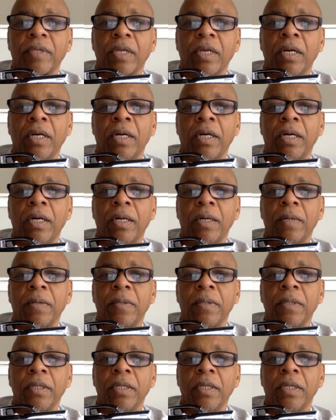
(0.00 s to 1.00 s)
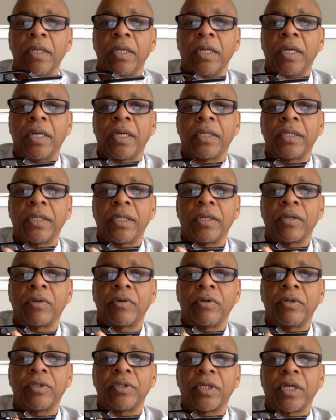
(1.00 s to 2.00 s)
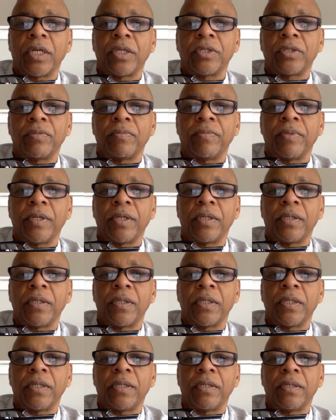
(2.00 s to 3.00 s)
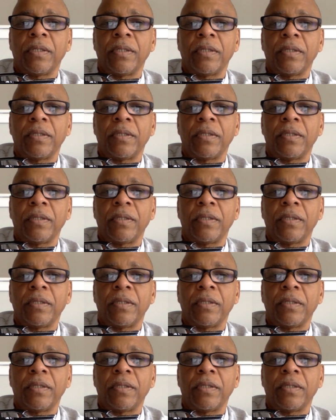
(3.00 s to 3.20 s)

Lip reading: And then of course you got your Bel-Air